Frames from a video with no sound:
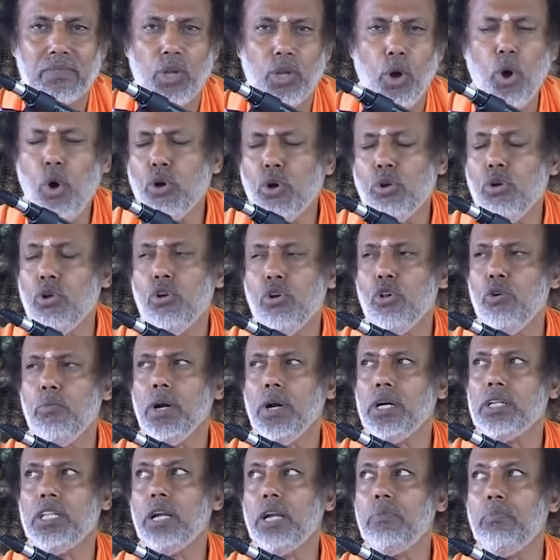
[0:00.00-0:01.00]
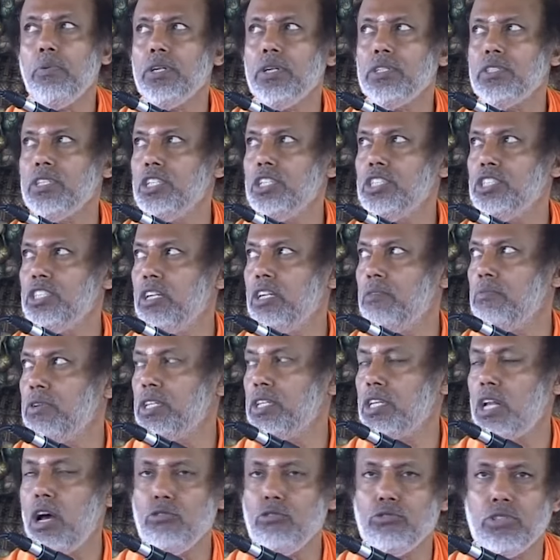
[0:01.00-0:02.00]
Oh, no, no, but that person is
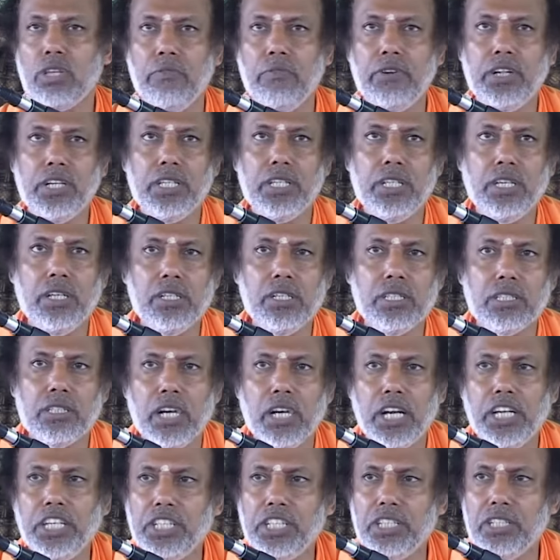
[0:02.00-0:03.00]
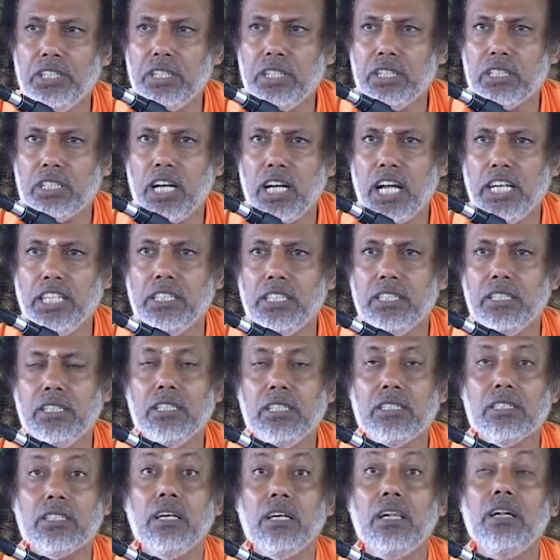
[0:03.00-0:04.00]
living now 70 years or 80 years or 90
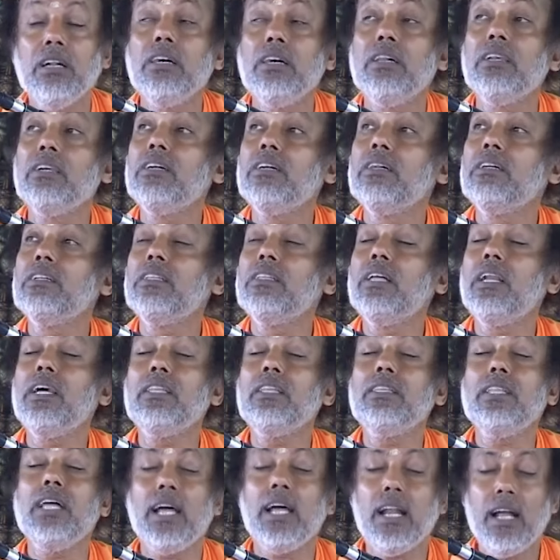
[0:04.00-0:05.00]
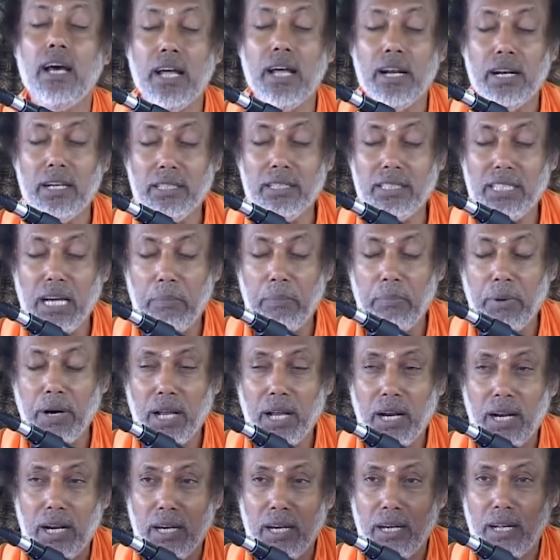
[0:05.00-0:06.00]
years. There are in
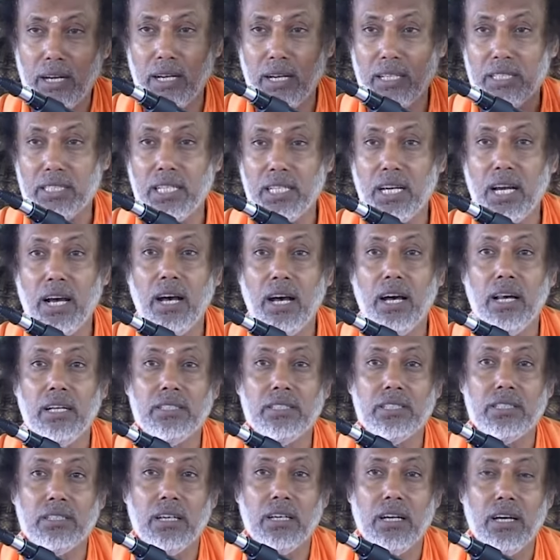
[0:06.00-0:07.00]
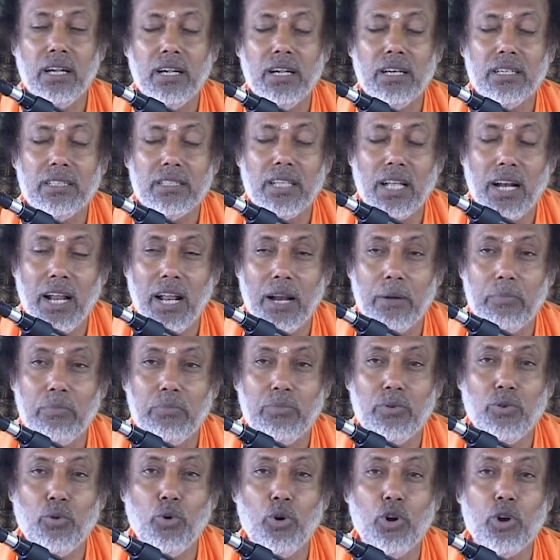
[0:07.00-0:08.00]
Japan and Russia, and there are
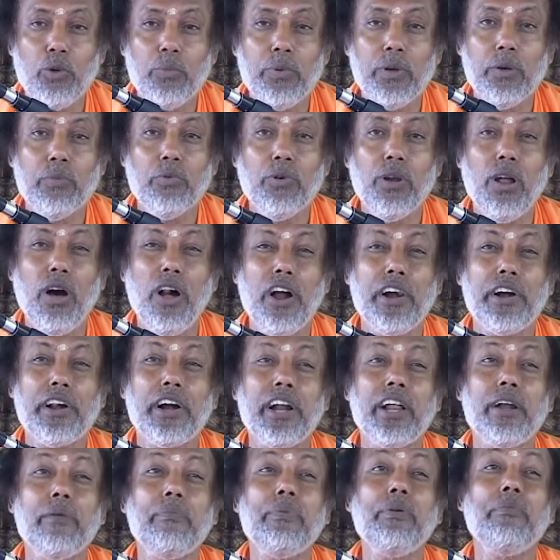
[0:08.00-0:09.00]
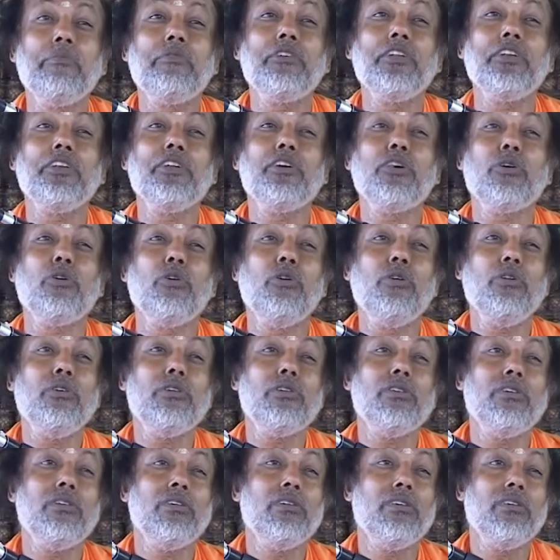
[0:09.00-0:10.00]
old people, 115 year old.
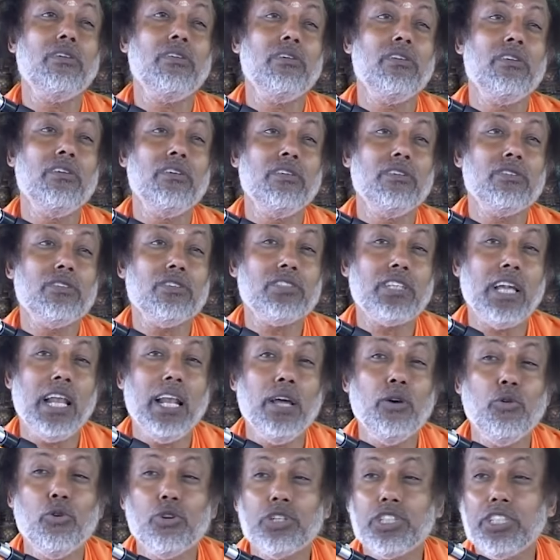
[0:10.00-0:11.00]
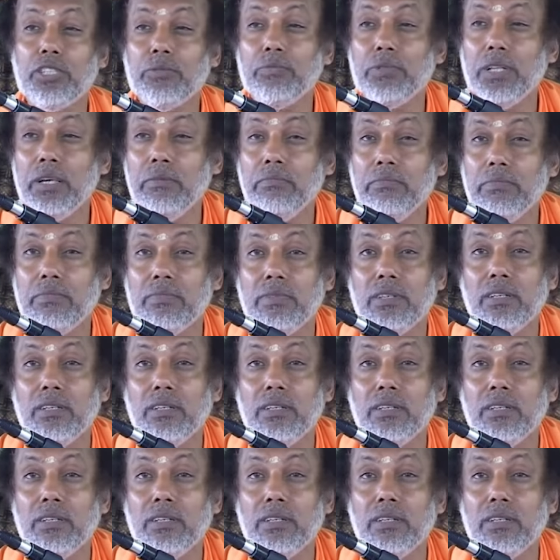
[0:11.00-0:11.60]
So shall I worship them?